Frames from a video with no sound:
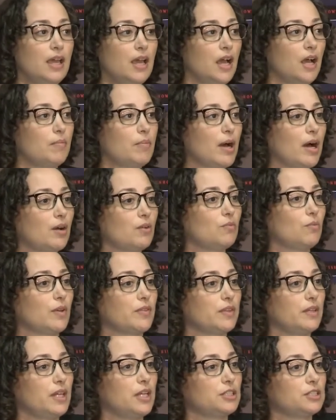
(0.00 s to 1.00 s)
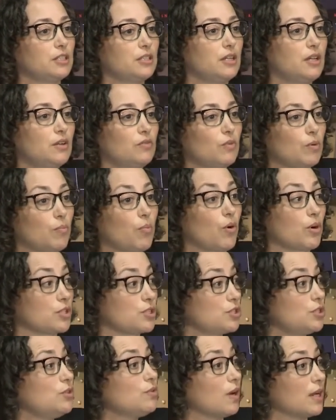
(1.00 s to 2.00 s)
about what the nation reports
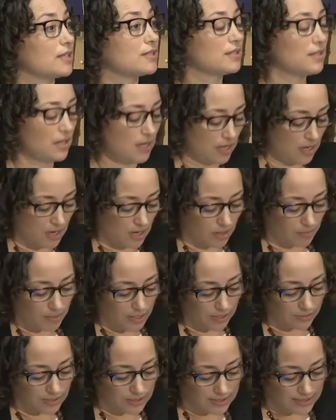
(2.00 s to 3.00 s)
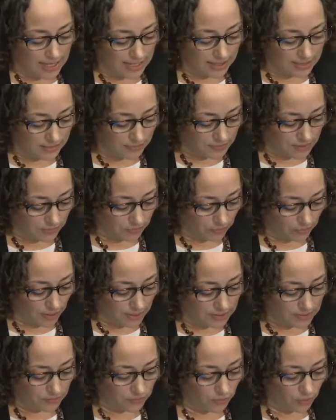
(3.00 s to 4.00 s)
to us about the status of civil
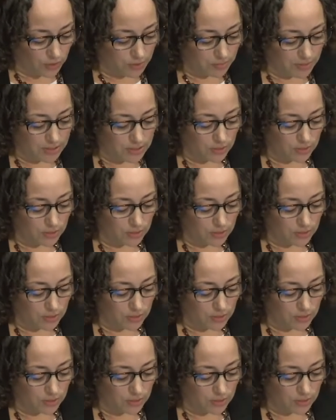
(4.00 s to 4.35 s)
rights enforcement.